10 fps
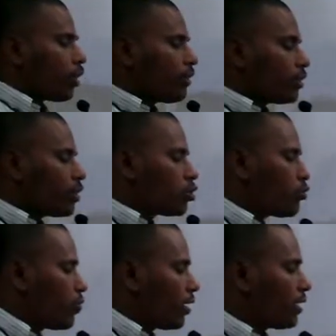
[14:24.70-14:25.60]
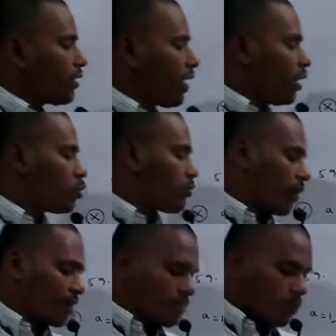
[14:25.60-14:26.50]
solving these two we will get the values of
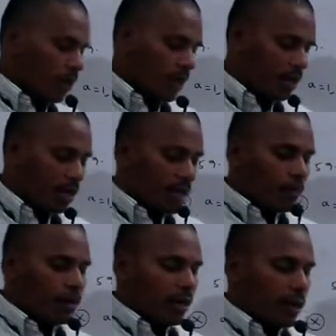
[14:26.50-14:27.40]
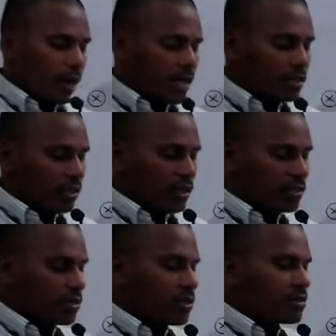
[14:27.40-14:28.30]
x and y but our answer
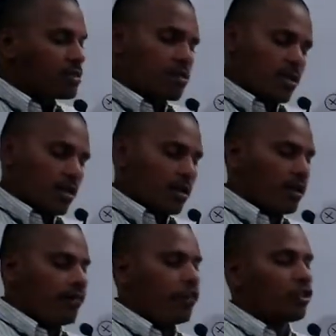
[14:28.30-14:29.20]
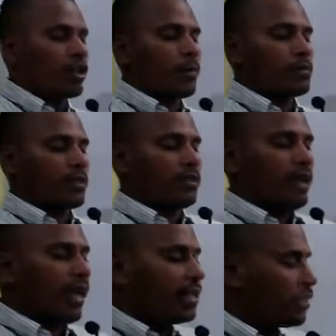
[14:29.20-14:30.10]
is fourth option
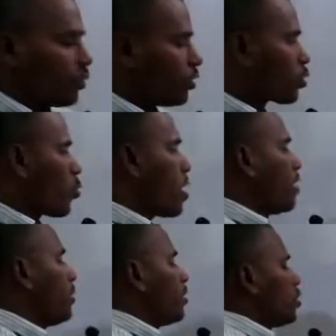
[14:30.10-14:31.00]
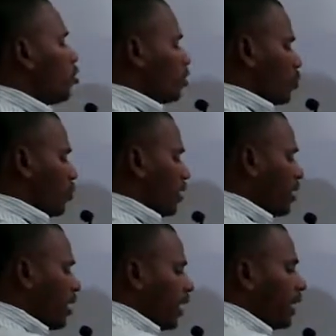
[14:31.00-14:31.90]
a is equals to 1 and b is equals to 1
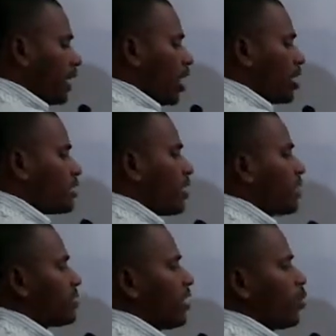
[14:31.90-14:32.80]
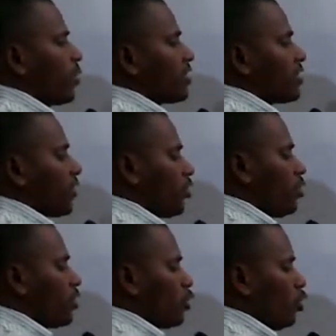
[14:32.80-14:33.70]
in the last case the equations have
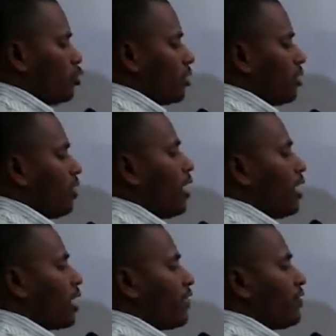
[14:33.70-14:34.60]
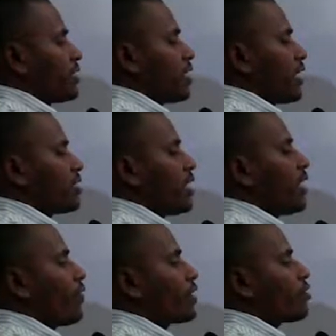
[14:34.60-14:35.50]
unique solution in the first case the
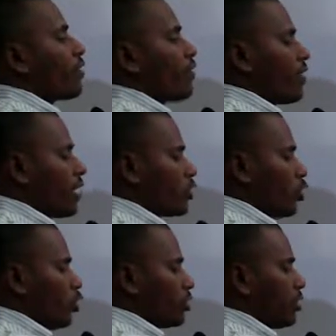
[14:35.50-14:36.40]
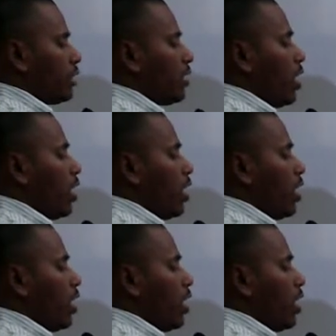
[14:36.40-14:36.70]
equations have infinite solution